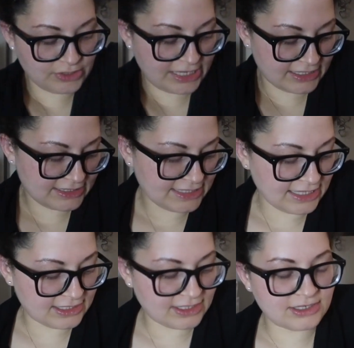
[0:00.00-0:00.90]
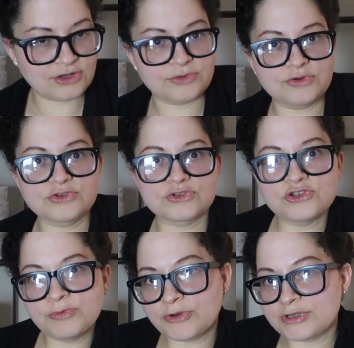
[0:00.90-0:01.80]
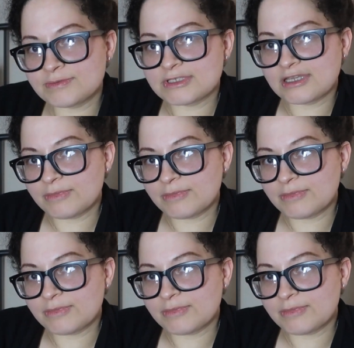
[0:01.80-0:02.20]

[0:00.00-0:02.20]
like I said, you know, those are super Christmassy,